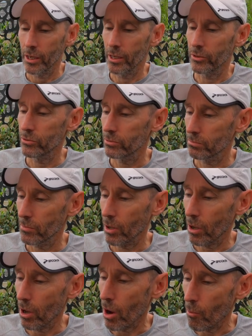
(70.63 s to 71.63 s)
It's
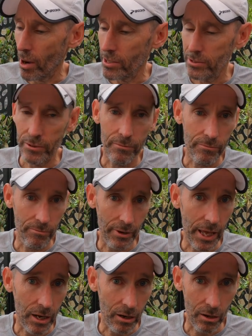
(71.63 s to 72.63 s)
a racing
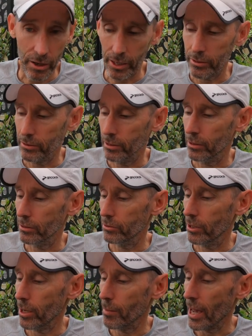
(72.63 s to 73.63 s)
flat like the
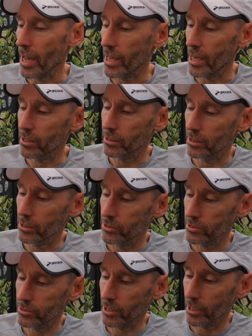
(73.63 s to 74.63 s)
TypeA8. It
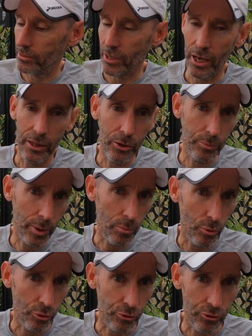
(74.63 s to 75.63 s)
just has a little bit
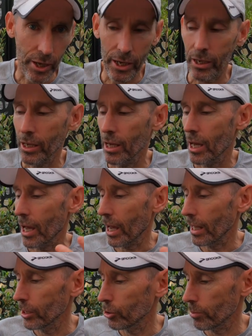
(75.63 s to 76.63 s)
more stack,
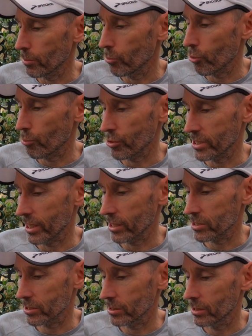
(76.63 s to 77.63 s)
a little bit more
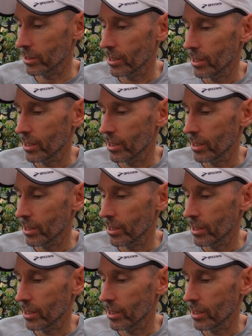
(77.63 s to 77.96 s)
protection.